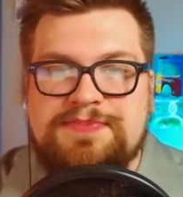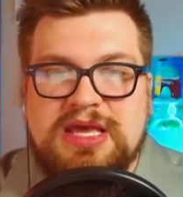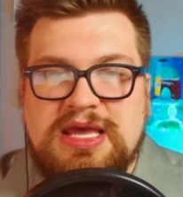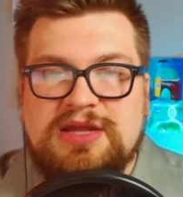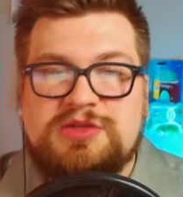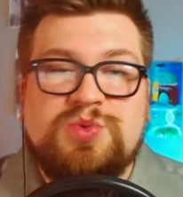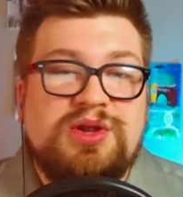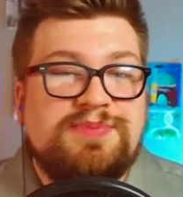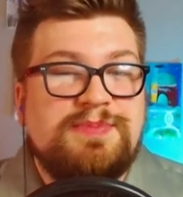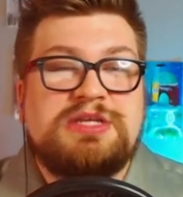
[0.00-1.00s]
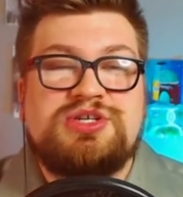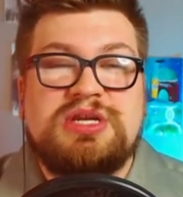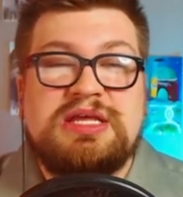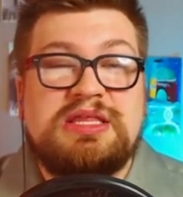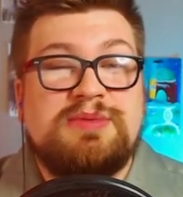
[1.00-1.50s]
Now, it's worth
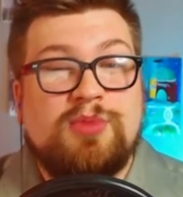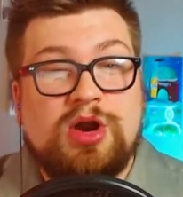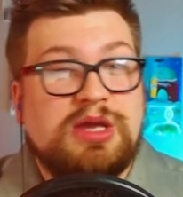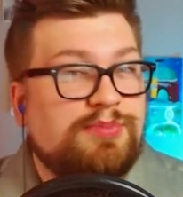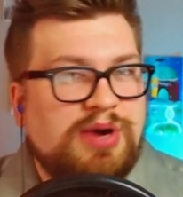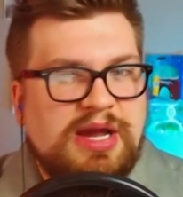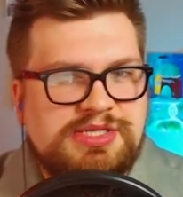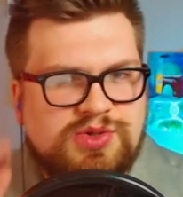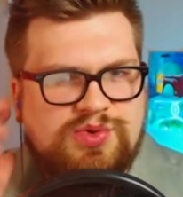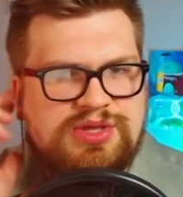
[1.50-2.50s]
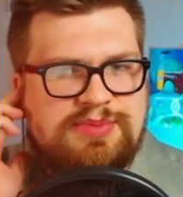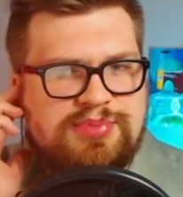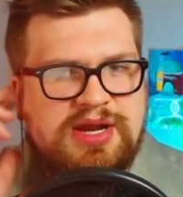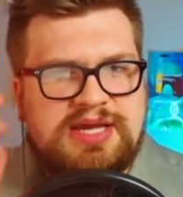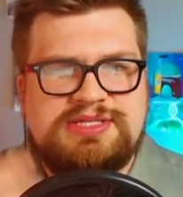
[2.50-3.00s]
mentioning the market price or the
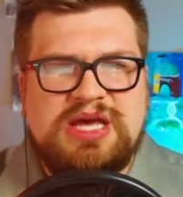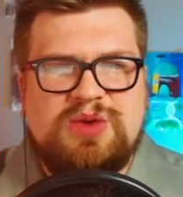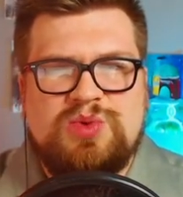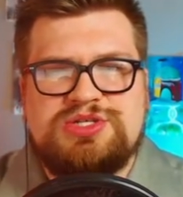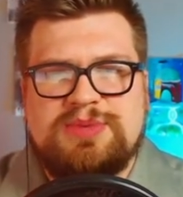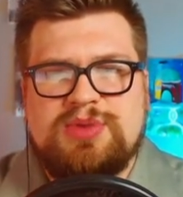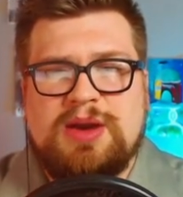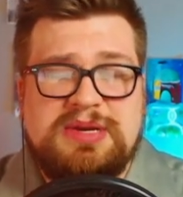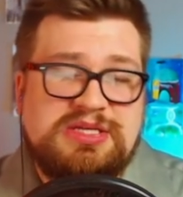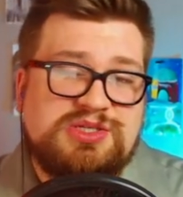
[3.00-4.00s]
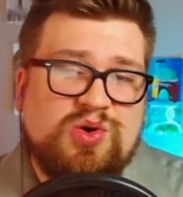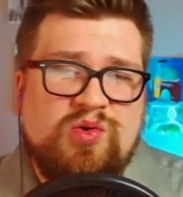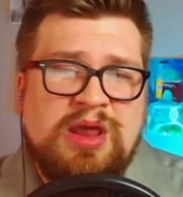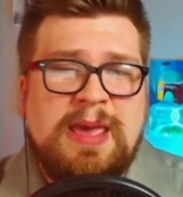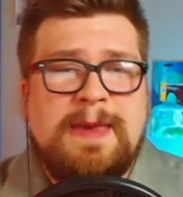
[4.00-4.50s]
price at which a property is sold
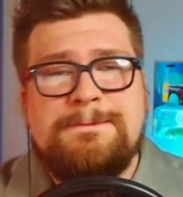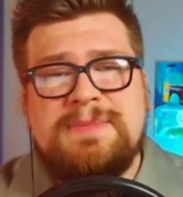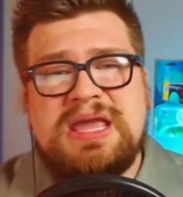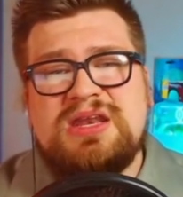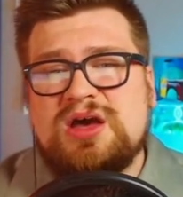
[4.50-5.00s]
may not